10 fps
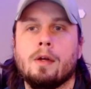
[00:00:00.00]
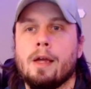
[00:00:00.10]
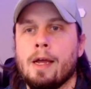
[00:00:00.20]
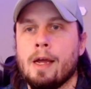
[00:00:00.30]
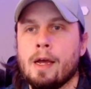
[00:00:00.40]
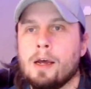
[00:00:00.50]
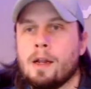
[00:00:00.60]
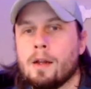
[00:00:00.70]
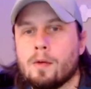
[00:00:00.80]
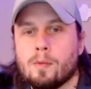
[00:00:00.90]

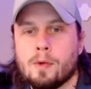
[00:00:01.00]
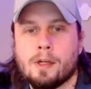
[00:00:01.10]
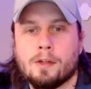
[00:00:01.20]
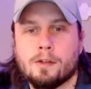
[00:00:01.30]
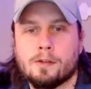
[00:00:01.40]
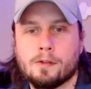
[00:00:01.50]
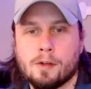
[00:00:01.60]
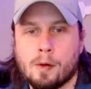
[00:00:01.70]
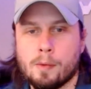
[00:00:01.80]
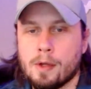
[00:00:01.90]
and we can just
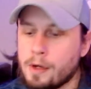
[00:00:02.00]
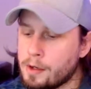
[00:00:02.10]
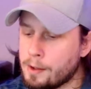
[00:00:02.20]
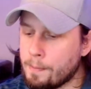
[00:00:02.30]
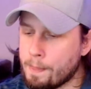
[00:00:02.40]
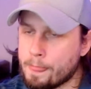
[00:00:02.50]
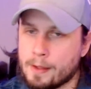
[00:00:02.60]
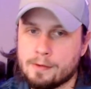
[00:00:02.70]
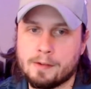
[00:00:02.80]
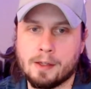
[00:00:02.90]
come here
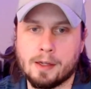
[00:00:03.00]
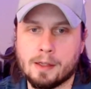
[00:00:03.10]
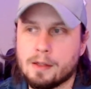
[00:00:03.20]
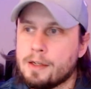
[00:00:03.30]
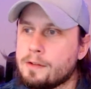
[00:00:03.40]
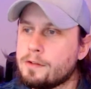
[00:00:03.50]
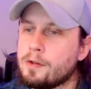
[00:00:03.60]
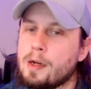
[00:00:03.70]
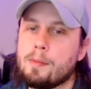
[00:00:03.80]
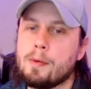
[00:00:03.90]
and say like lead
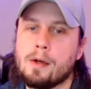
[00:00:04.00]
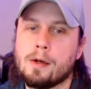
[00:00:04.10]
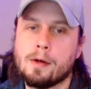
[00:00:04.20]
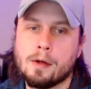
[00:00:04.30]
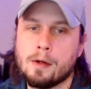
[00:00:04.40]
scraping.